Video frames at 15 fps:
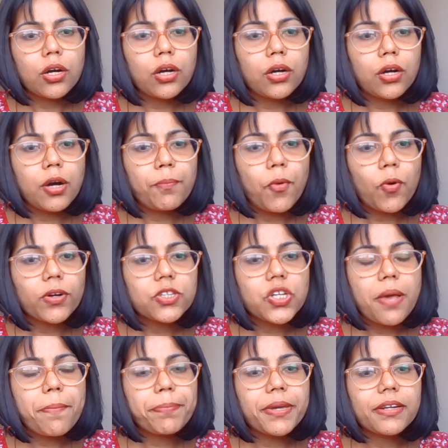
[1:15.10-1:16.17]
Uh, Born a
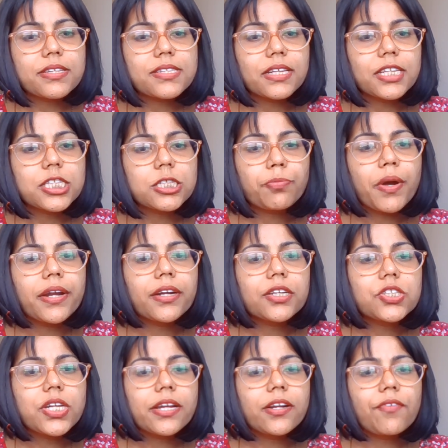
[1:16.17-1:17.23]
Champion is an inspiring
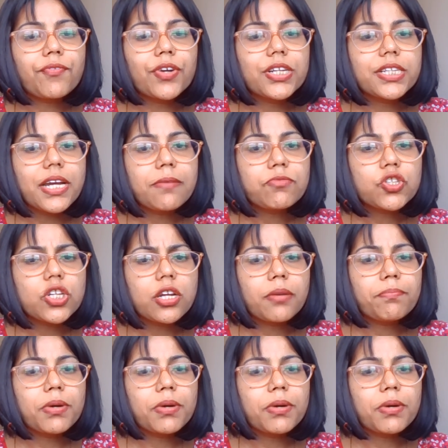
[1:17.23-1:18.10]
tale of redemption,